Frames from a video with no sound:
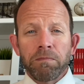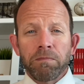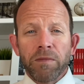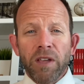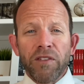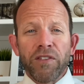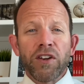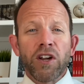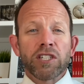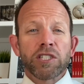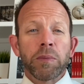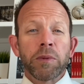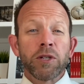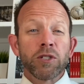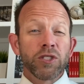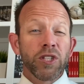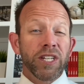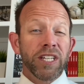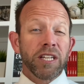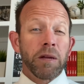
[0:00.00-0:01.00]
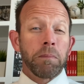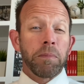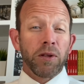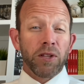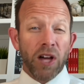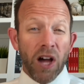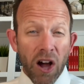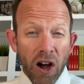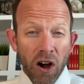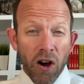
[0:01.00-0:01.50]
If you know someone who's looking to build
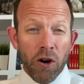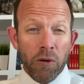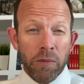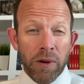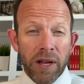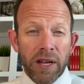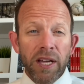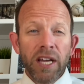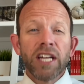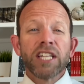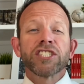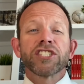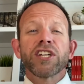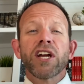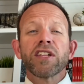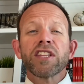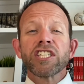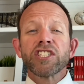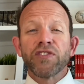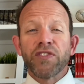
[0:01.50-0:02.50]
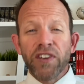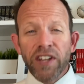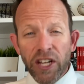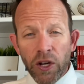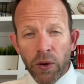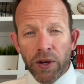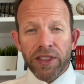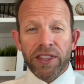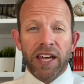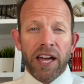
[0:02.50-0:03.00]
a home, share this video
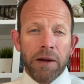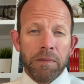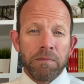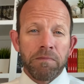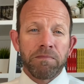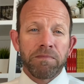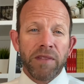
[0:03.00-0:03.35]
with them.